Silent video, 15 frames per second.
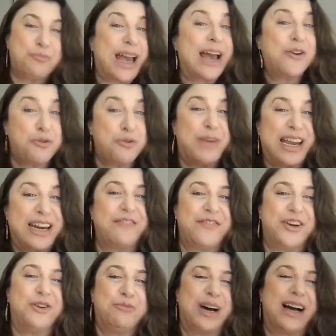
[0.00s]
Duquin, who made a
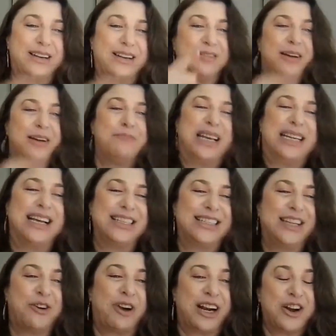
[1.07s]
film on Madame
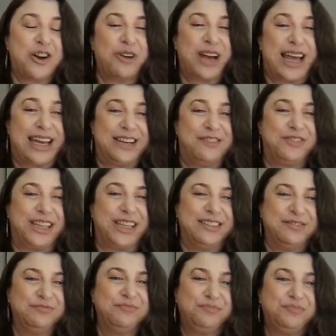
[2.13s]
Sarah. Go ahead, Yveline.